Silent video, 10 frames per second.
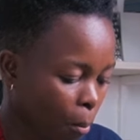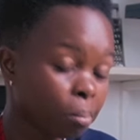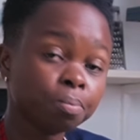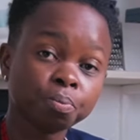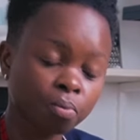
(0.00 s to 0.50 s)

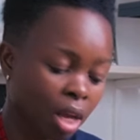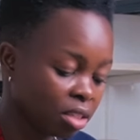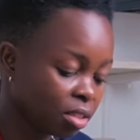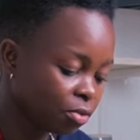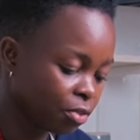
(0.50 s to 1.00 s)
Mm,
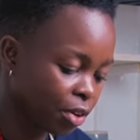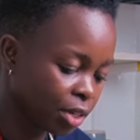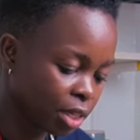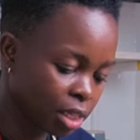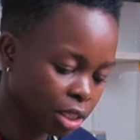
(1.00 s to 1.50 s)
and it's
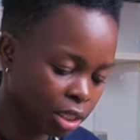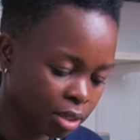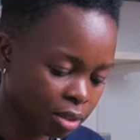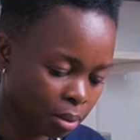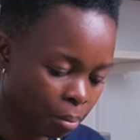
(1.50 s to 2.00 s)
very
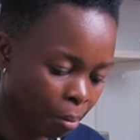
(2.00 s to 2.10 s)
delicious.